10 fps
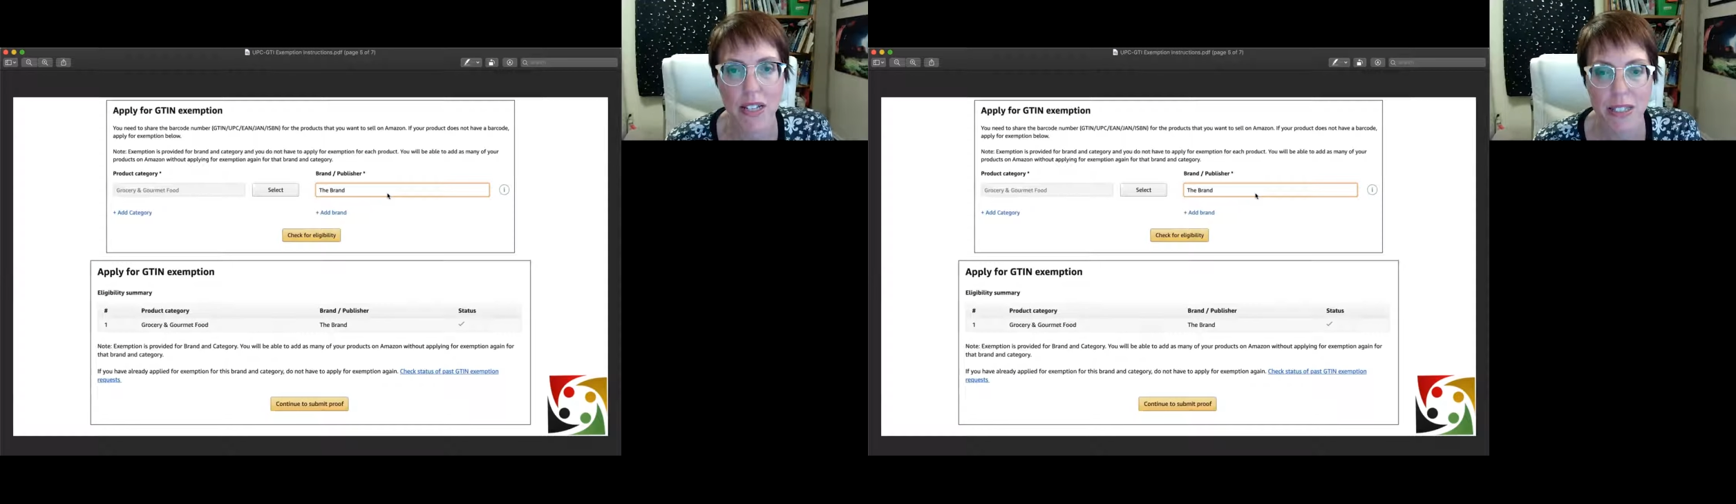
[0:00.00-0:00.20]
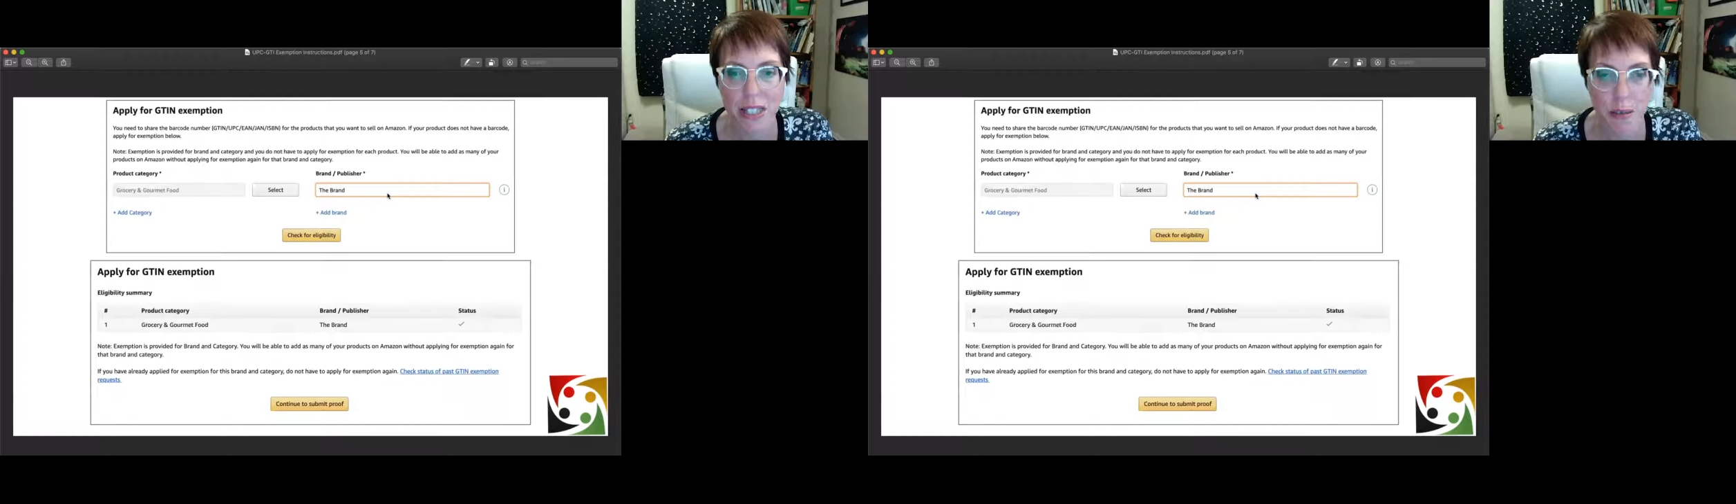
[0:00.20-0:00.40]

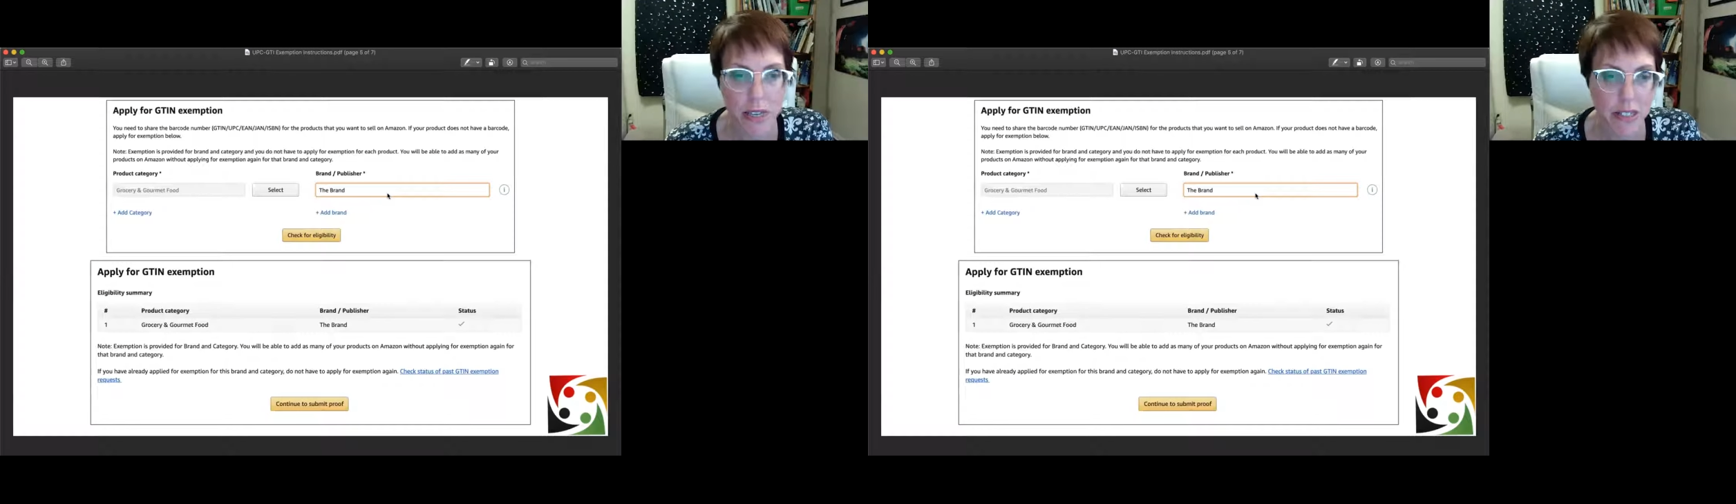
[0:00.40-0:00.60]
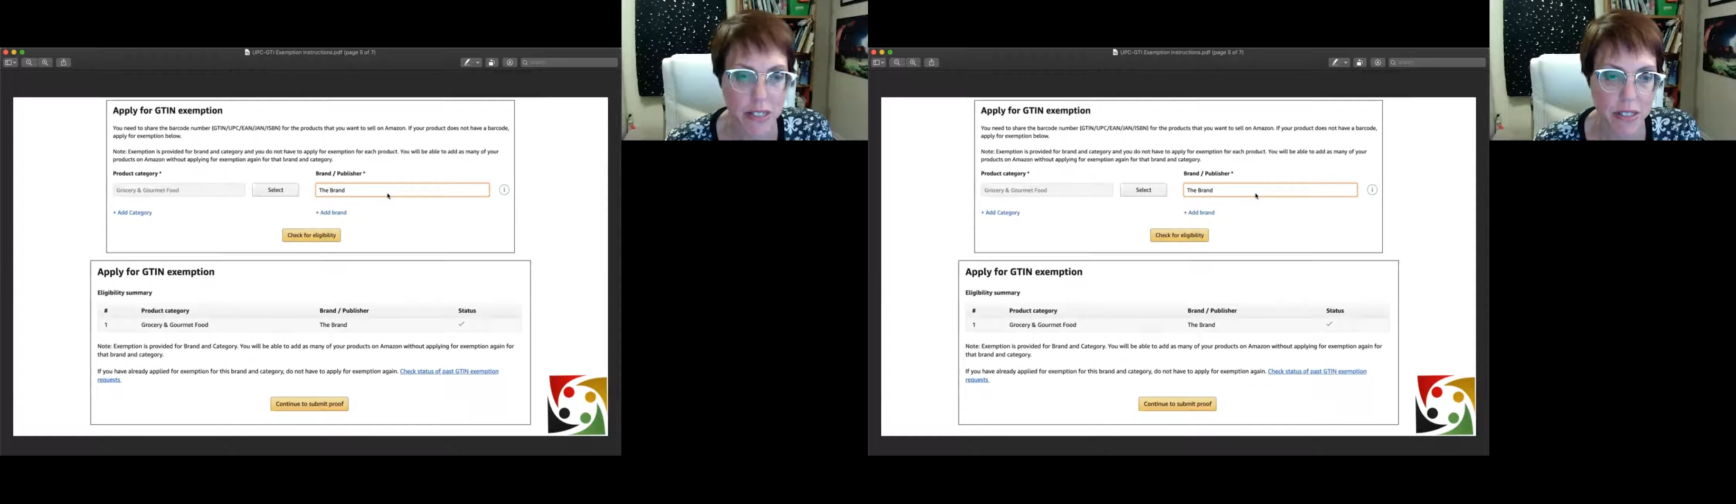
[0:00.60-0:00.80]

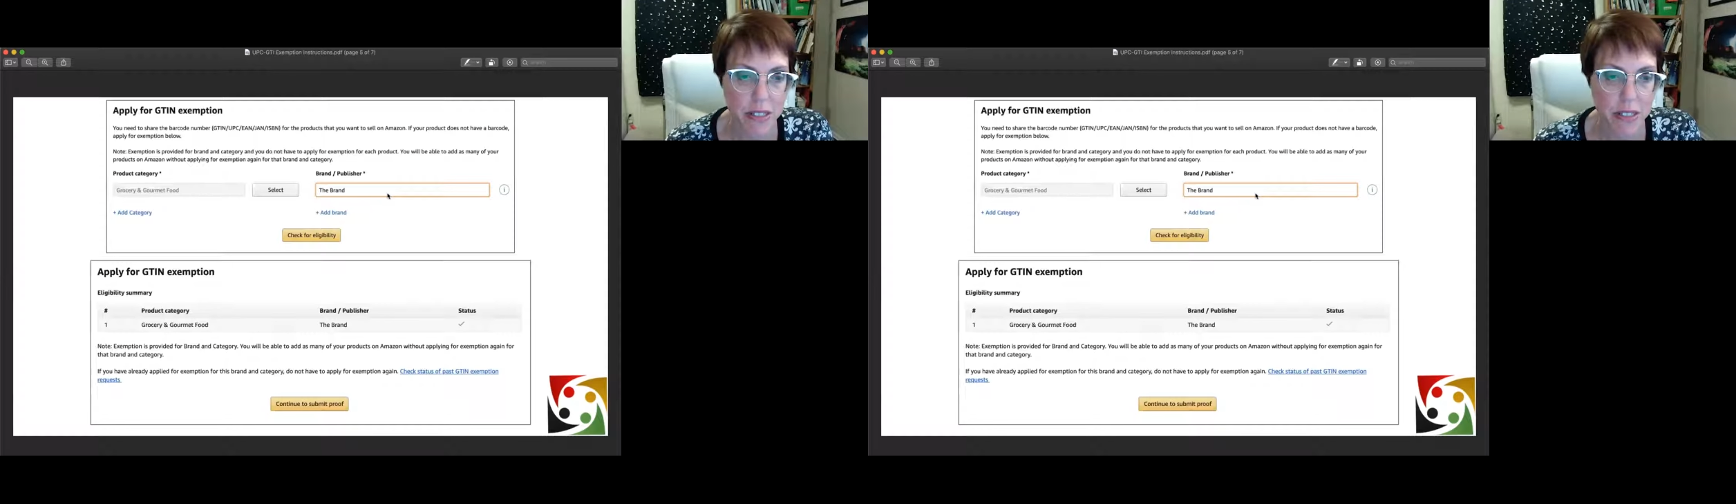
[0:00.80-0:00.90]
database.